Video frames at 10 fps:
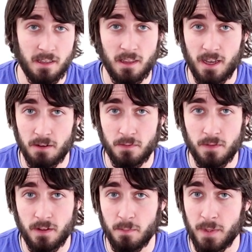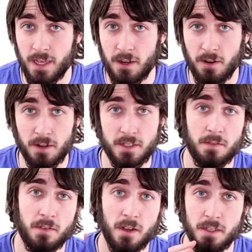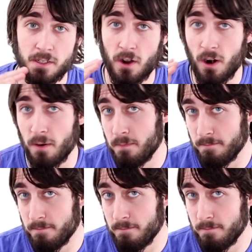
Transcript: a lot of beginner airsoft guns are